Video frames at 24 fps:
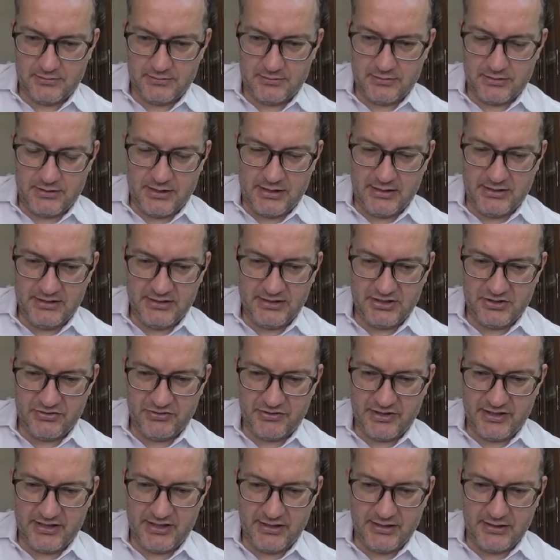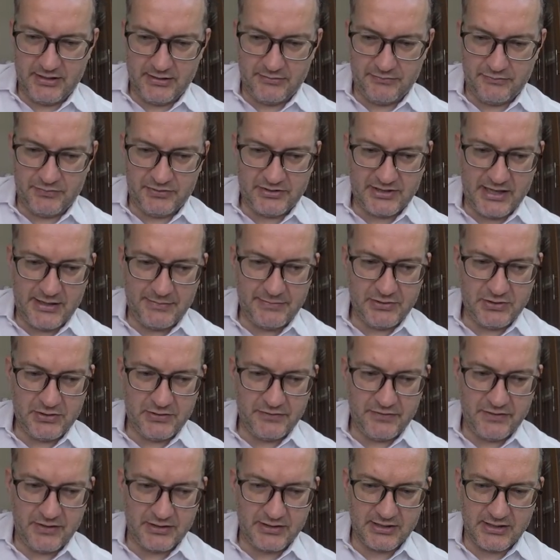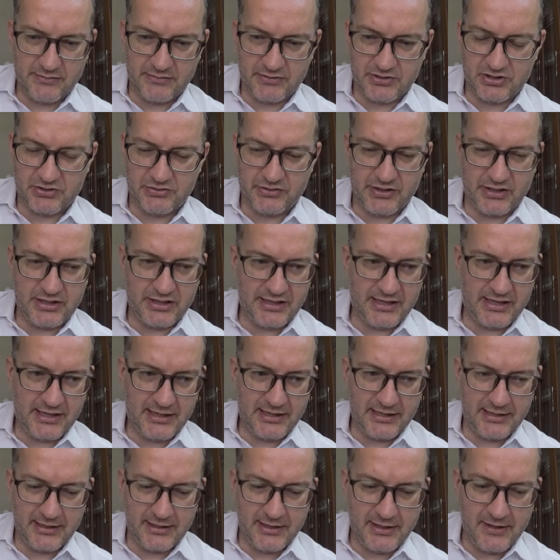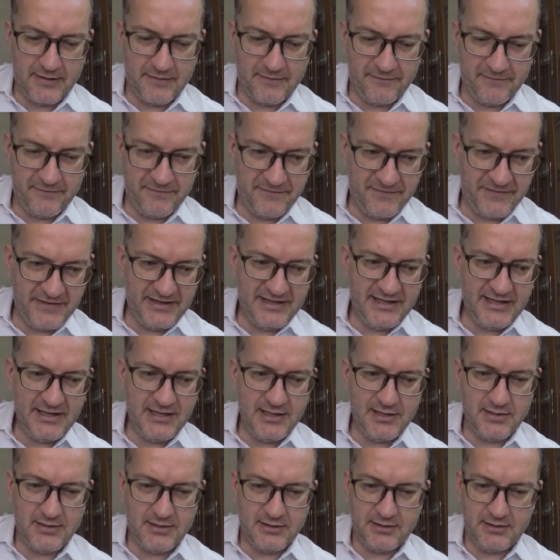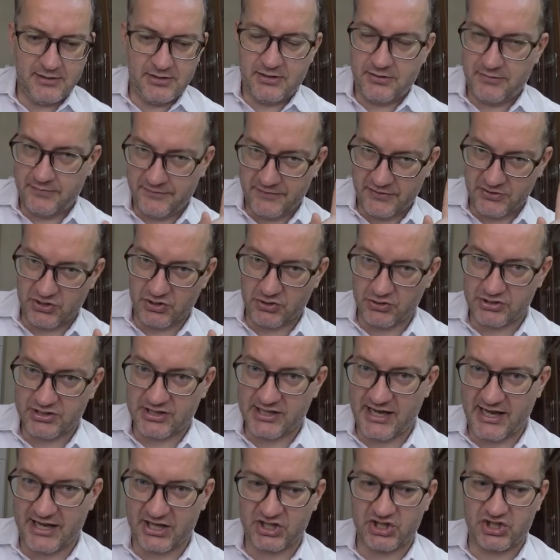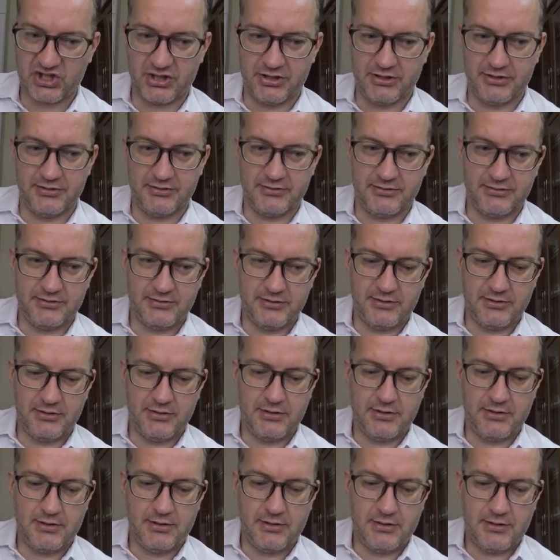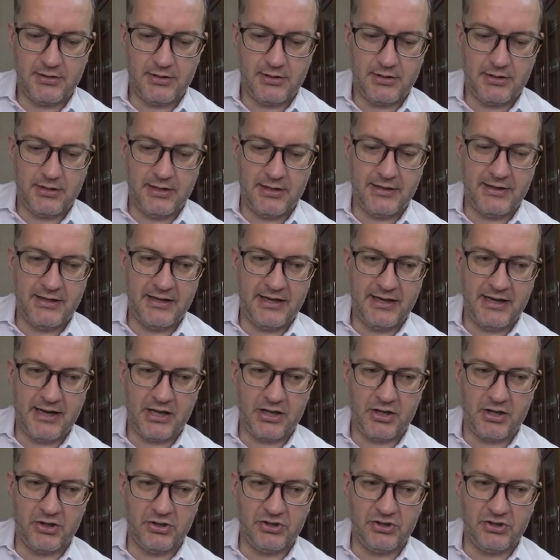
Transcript: How does screen key? I'm typing too fast. Come on, screen key, clear. The visual selection, and then I go